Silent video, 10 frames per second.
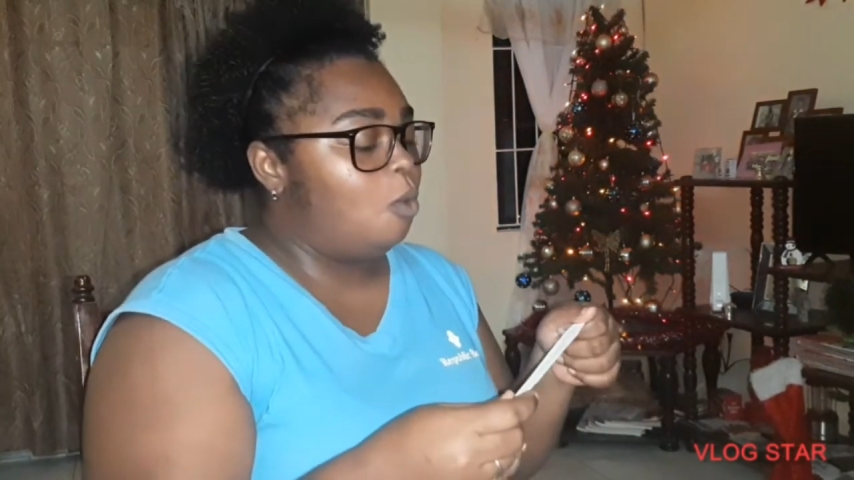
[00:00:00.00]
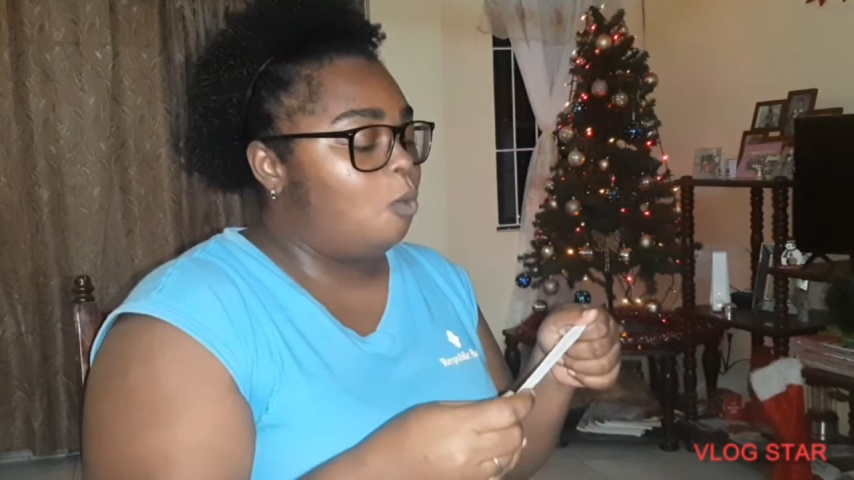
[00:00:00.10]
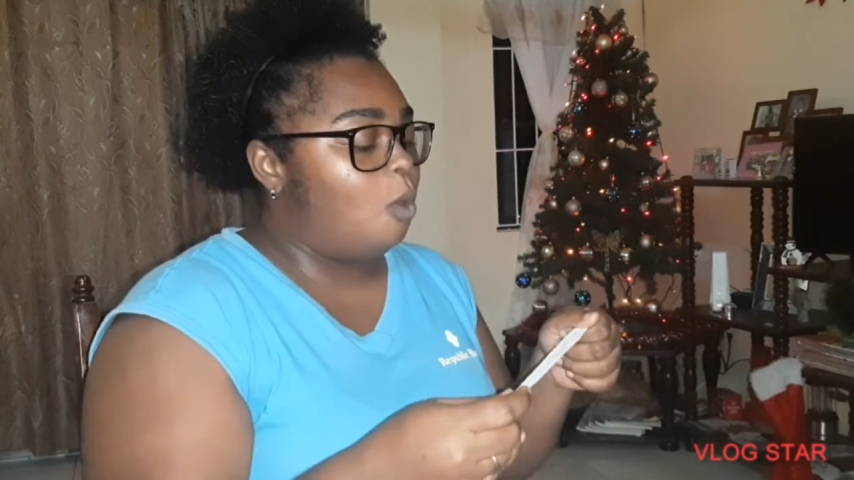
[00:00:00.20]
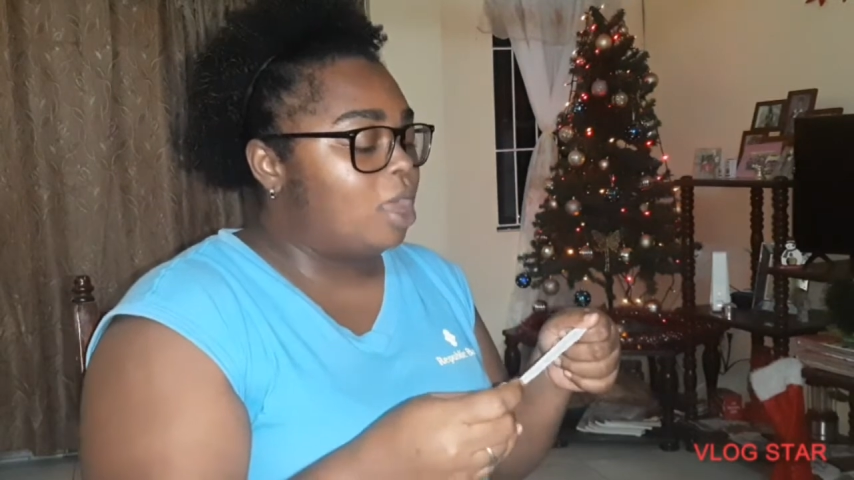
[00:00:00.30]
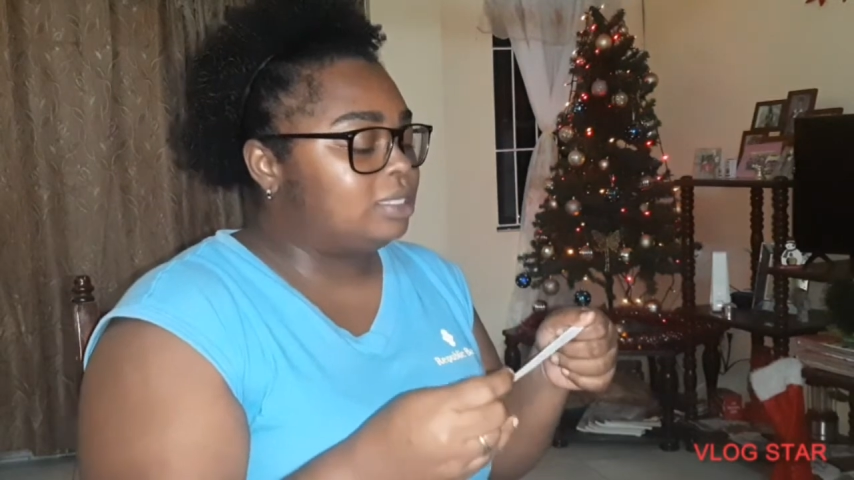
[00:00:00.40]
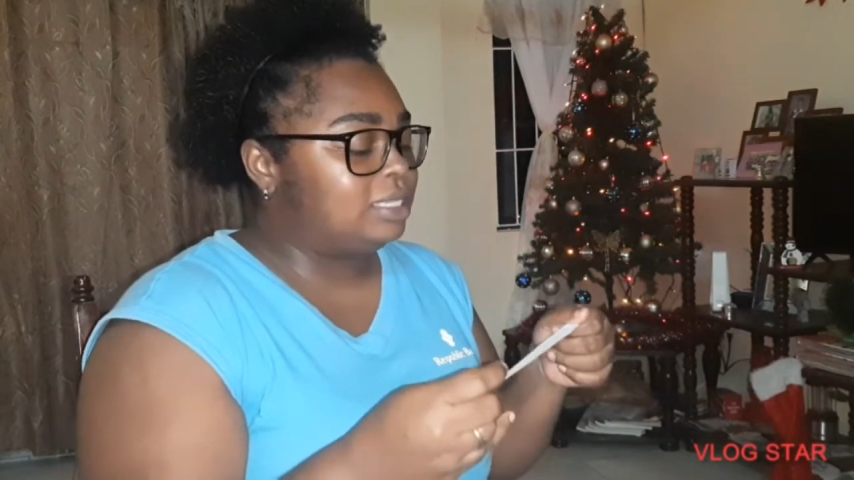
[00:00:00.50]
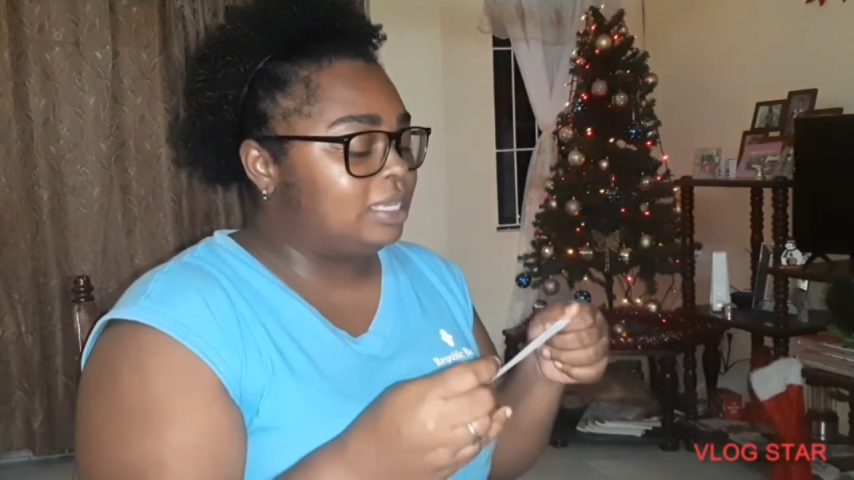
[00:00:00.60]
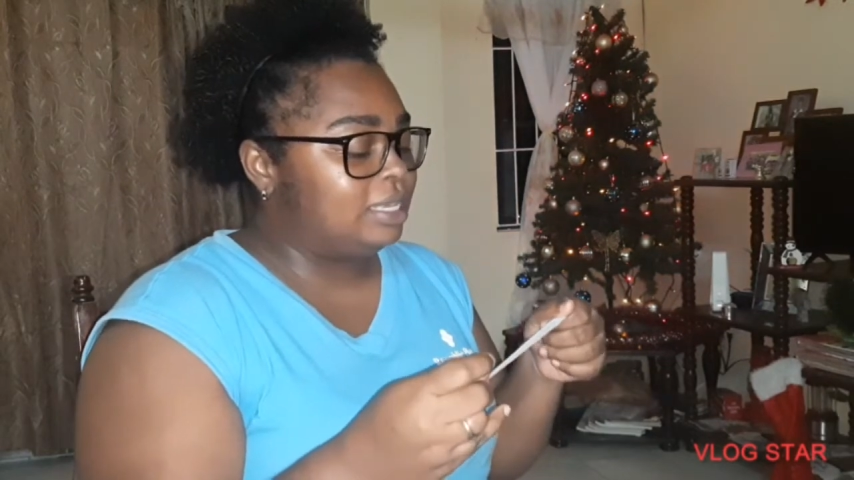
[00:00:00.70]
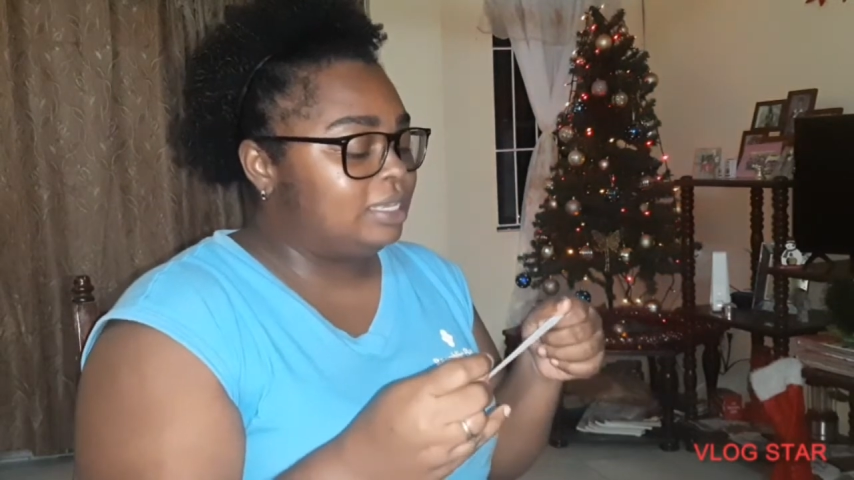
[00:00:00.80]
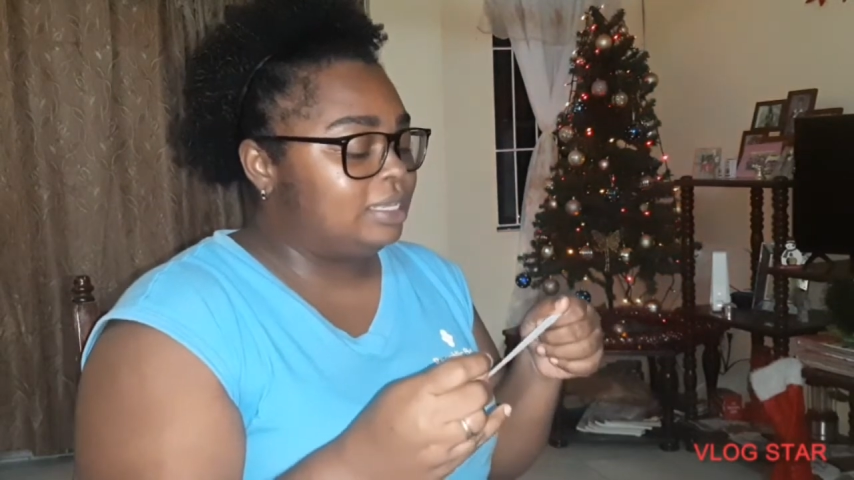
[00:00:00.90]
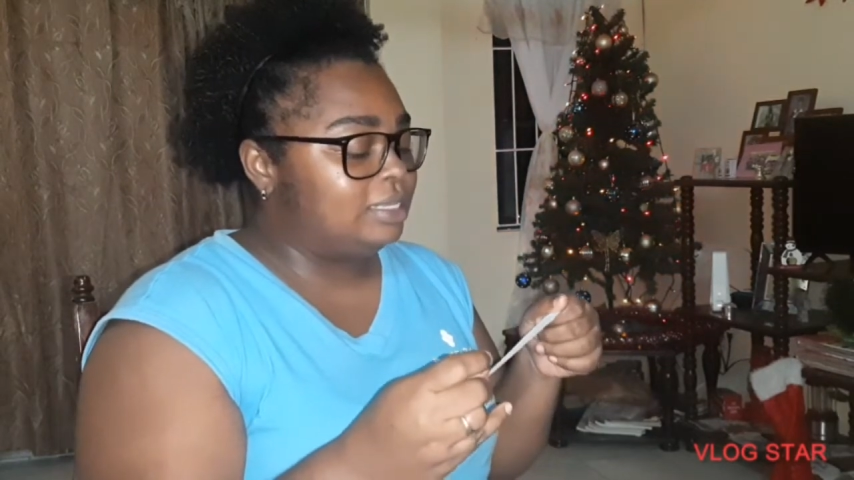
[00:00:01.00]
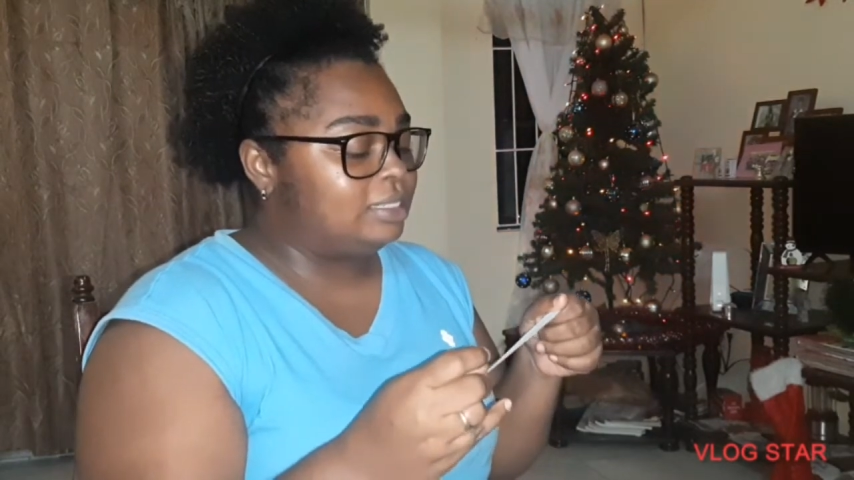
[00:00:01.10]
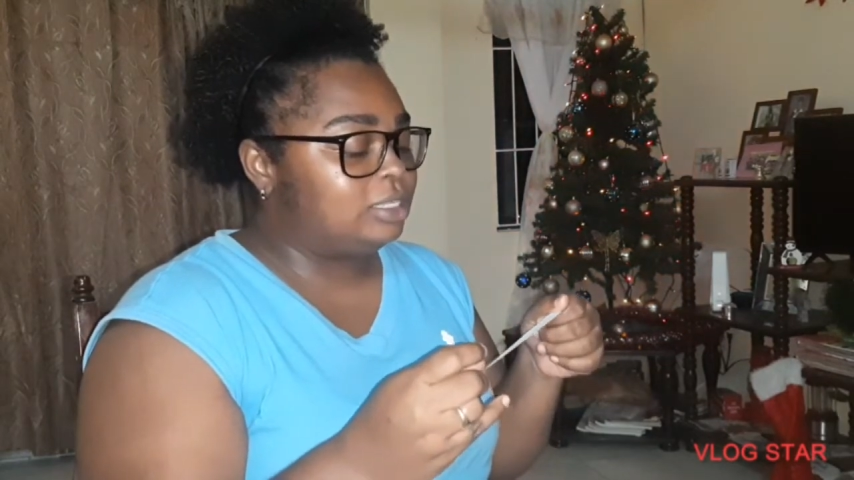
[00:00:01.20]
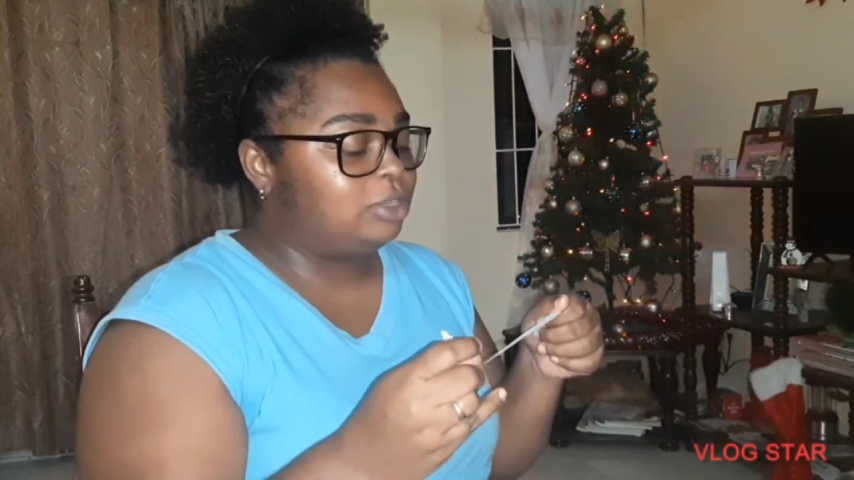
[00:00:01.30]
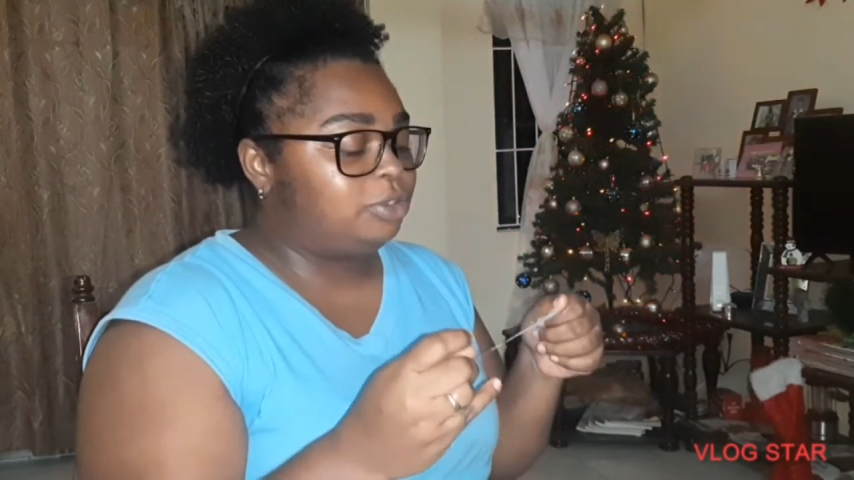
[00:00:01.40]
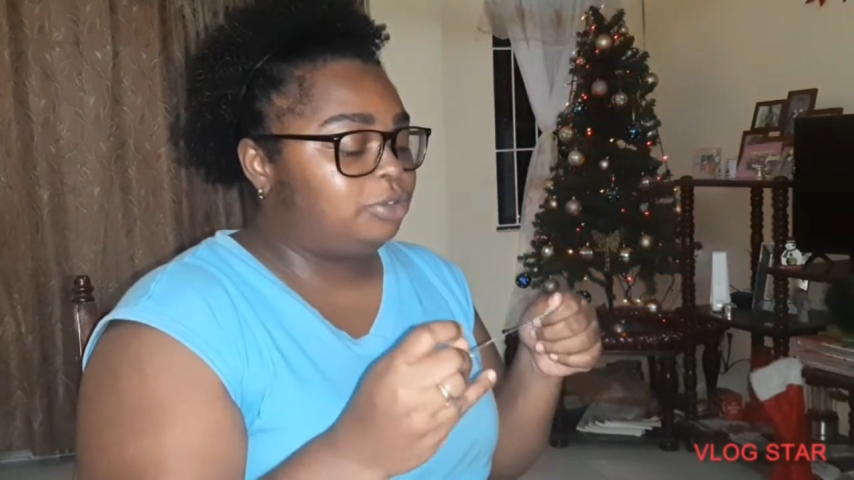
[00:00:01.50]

what is